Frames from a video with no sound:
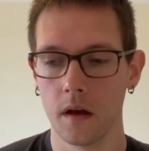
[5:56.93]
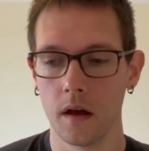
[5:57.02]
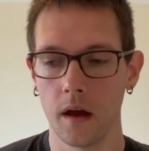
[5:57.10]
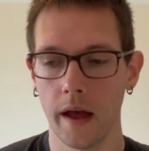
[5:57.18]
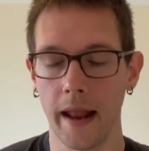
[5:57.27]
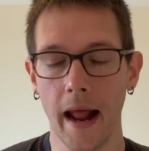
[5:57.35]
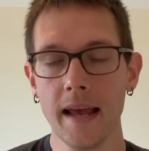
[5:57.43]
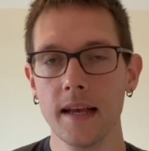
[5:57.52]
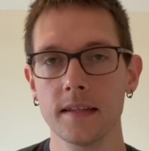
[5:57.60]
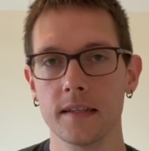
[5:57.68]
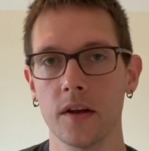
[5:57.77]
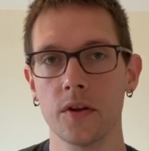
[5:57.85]
And I
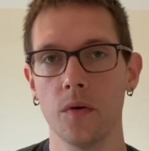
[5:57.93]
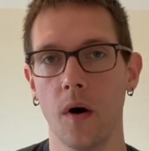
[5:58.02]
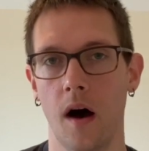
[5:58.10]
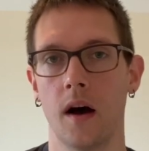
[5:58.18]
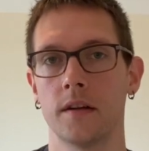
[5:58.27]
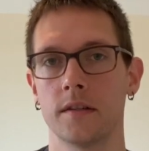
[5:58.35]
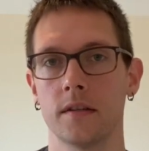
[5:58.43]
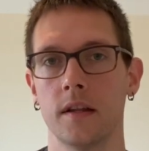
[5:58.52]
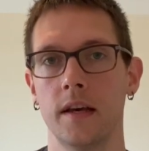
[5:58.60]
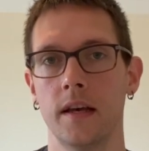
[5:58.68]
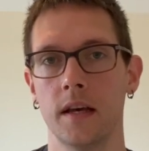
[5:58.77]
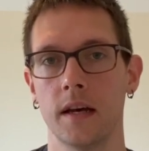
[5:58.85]
can tell you
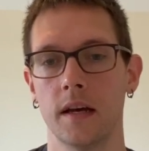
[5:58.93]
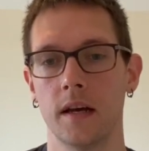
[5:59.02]
honestly,